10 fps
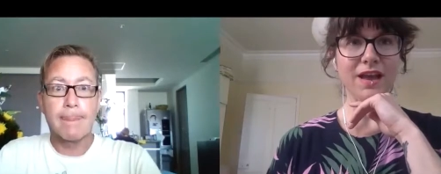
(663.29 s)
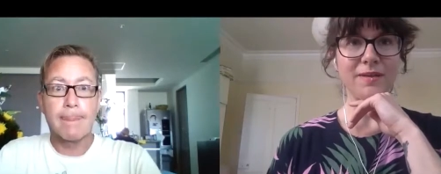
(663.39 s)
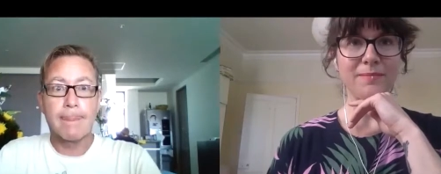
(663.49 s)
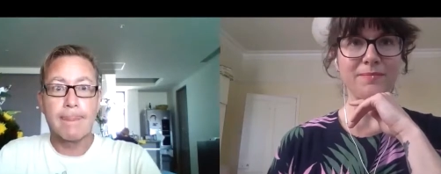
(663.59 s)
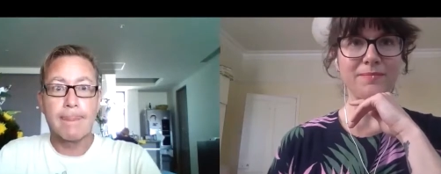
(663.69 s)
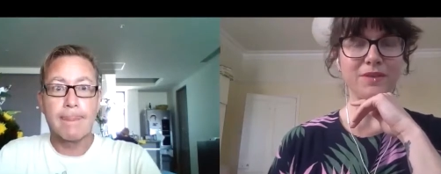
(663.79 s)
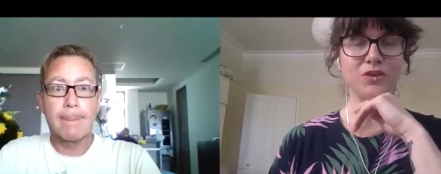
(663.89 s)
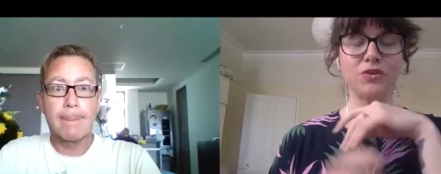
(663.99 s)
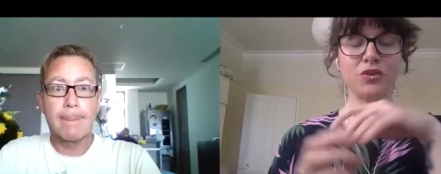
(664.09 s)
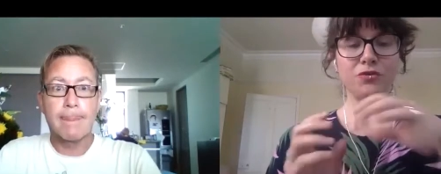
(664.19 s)
Speaker 1: um,
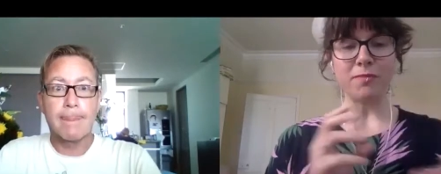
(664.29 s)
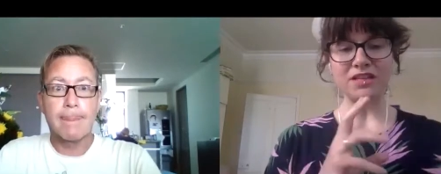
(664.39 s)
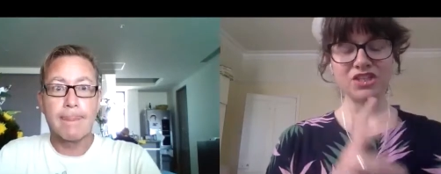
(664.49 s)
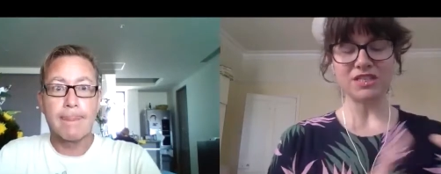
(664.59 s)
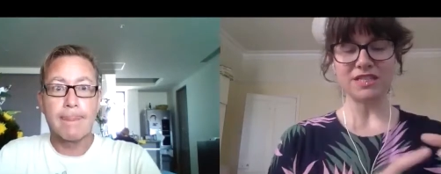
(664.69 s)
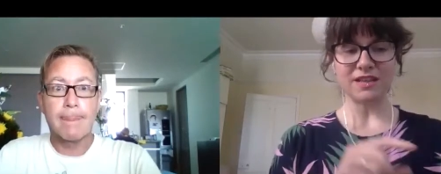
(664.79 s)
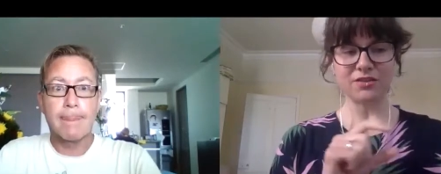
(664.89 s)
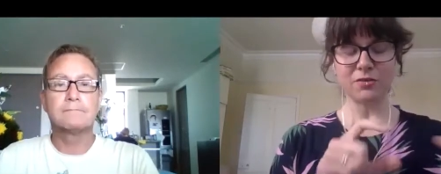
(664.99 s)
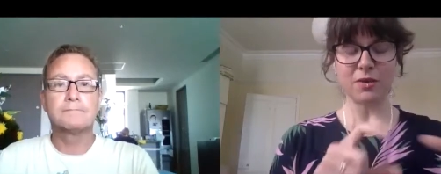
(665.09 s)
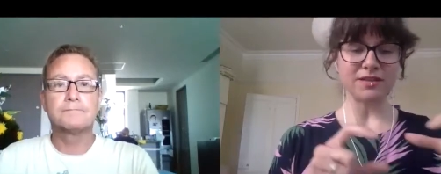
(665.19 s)
you, you've mentioned it
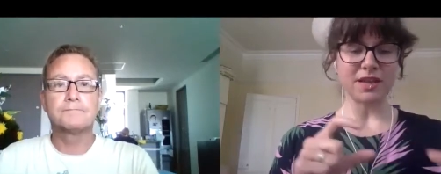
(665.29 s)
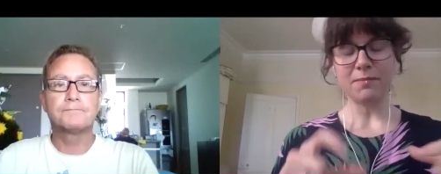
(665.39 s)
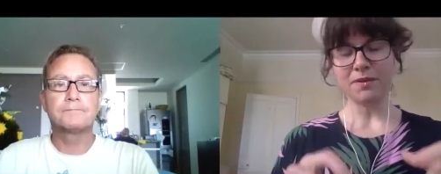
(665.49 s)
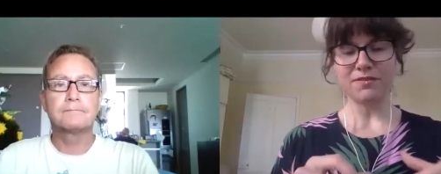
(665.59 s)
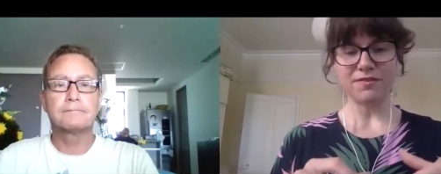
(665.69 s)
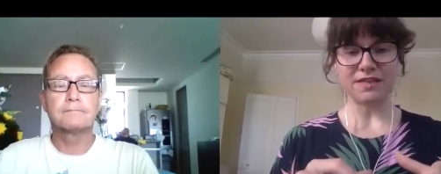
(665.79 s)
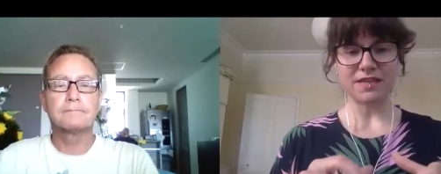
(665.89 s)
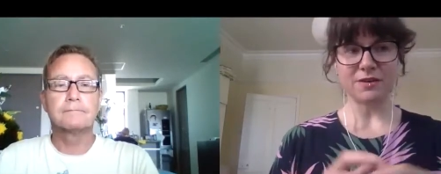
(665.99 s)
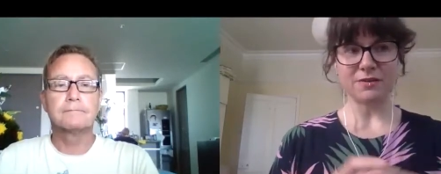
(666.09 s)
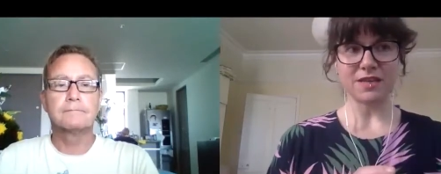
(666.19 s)
throughout a couple of the
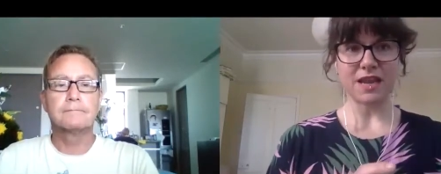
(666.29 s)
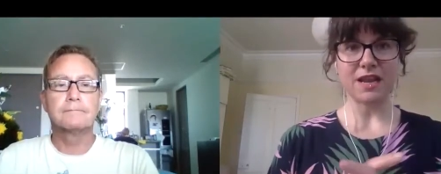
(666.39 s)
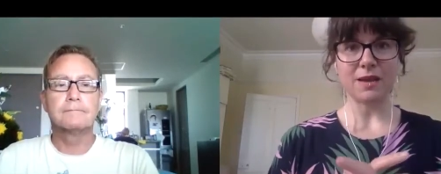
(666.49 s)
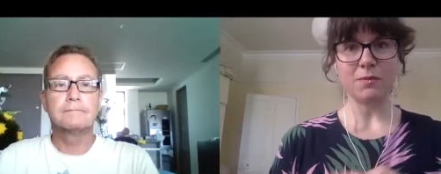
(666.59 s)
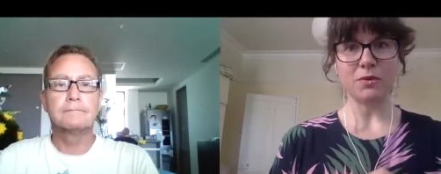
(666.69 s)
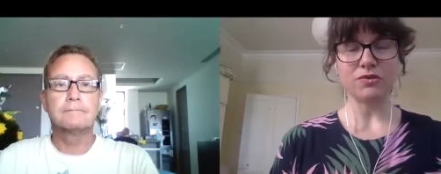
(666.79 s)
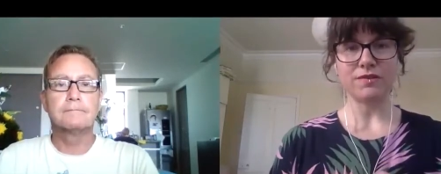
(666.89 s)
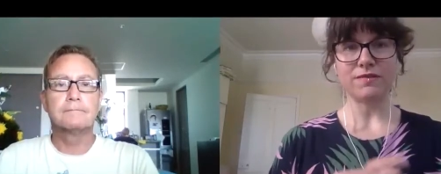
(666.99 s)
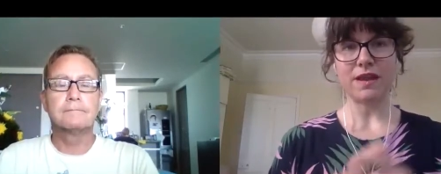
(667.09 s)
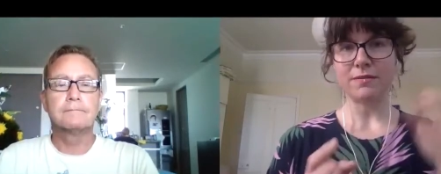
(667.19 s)
videos, and I'm wondering
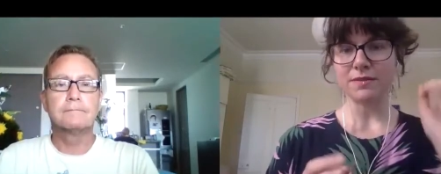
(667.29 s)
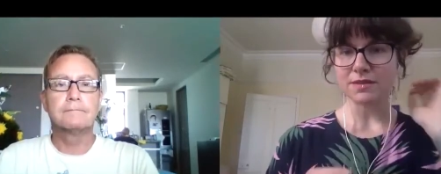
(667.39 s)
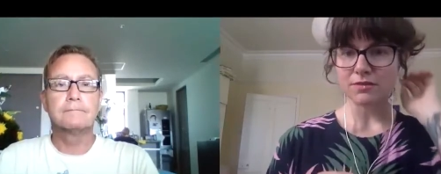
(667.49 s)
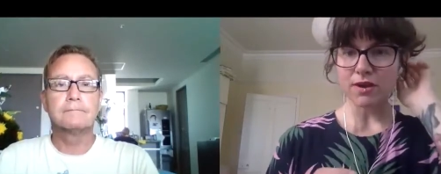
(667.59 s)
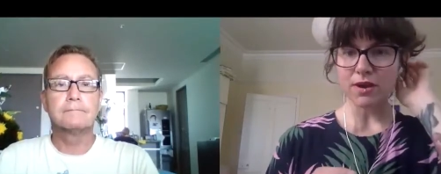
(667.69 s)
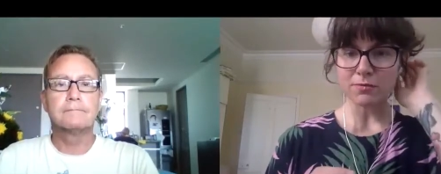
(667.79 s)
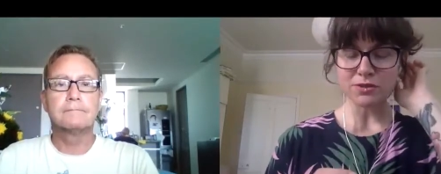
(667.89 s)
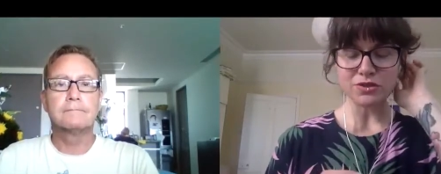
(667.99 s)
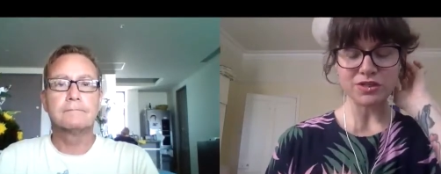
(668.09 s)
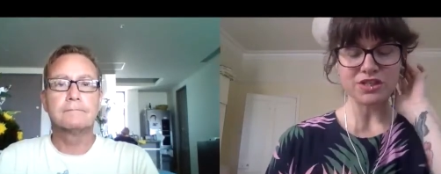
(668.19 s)
if now is a great
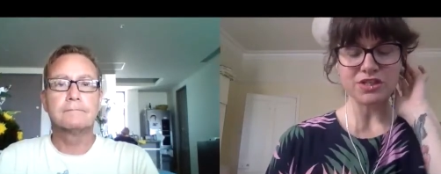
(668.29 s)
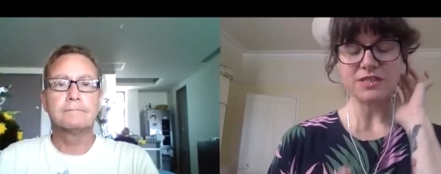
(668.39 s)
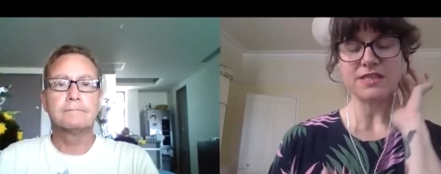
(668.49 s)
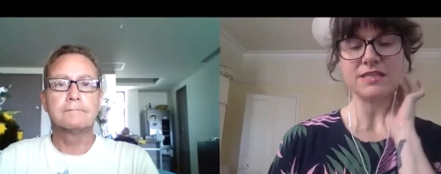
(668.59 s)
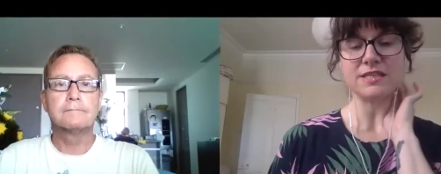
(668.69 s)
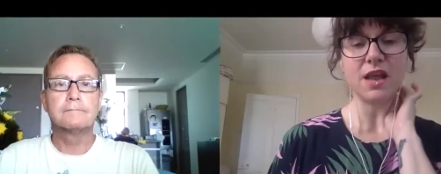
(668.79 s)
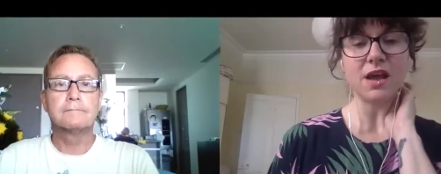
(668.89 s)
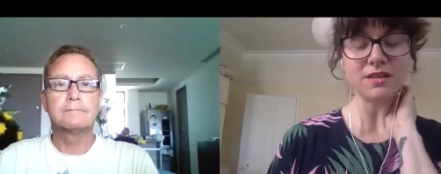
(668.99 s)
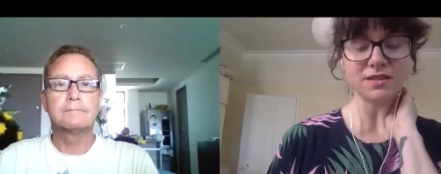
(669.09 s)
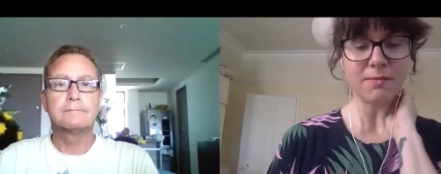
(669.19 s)
opportunity, just in these
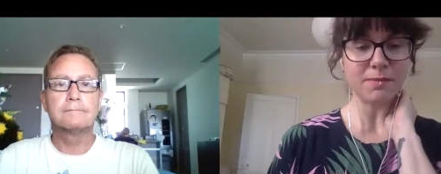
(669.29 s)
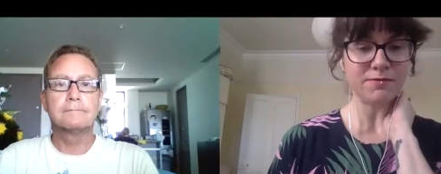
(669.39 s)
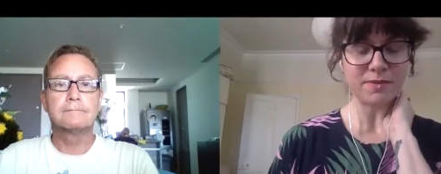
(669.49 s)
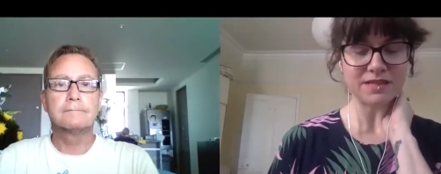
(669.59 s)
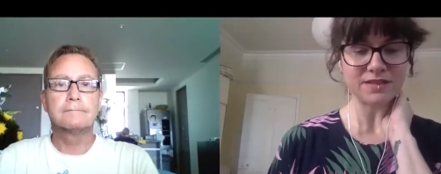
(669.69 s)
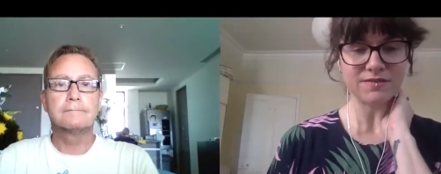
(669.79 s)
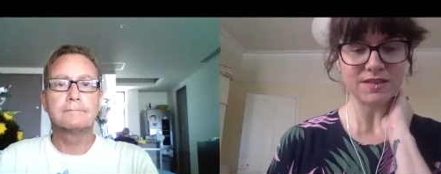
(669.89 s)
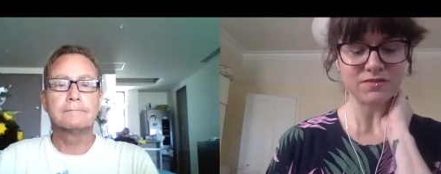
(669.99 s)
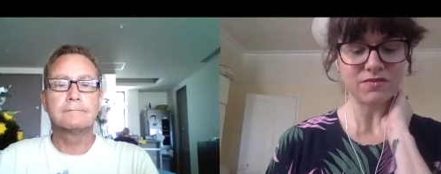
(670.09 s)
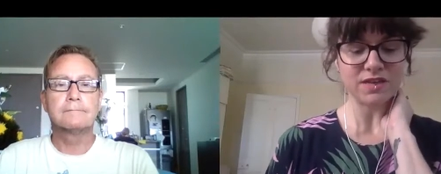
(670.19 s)
last couple of minutes of
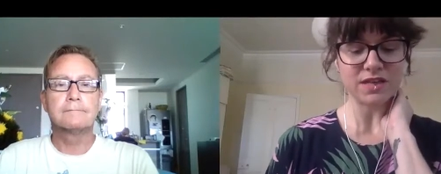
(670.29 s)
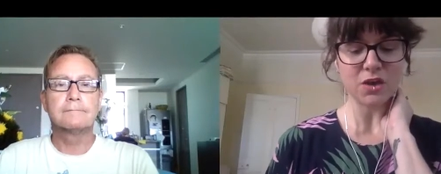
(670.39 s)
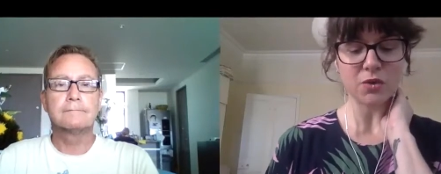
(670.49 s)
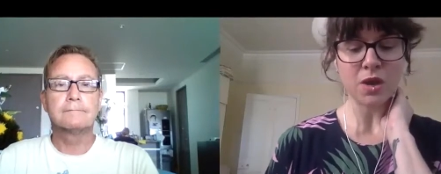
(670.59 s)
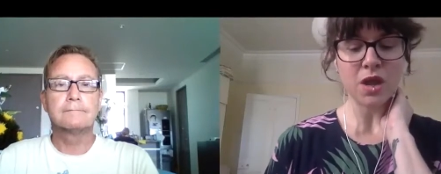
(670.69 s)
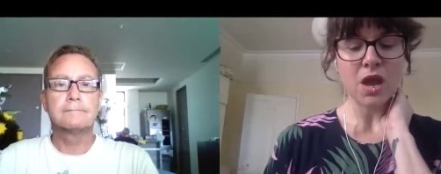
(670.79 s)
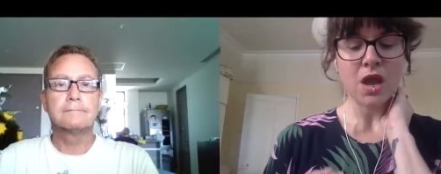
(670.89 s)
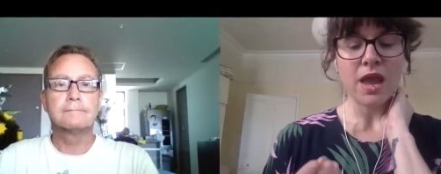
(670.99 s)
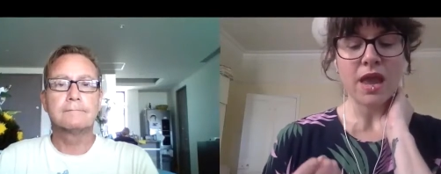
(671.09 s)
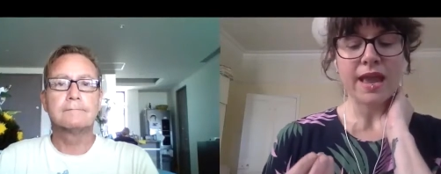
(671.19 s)
this video,
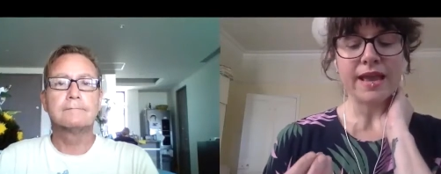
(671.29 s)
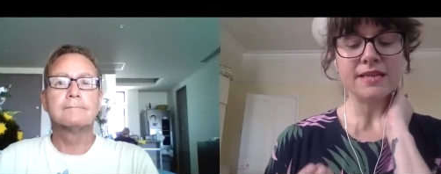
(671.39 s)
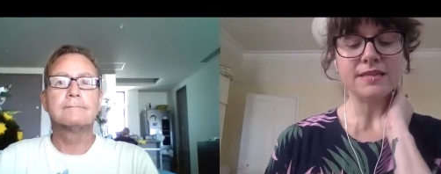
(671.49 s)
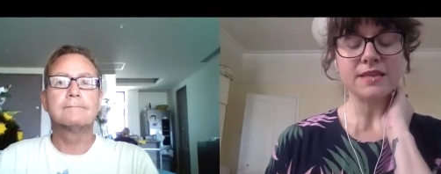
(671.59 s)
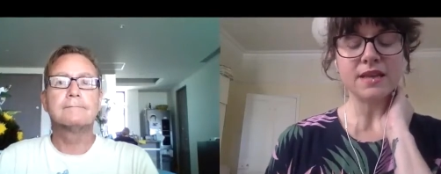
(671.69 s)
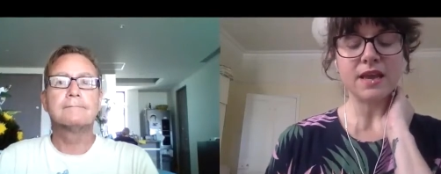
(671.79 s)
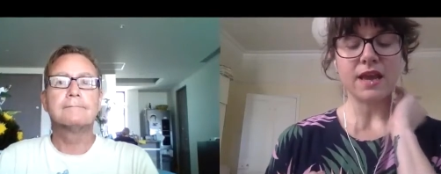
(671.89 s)
is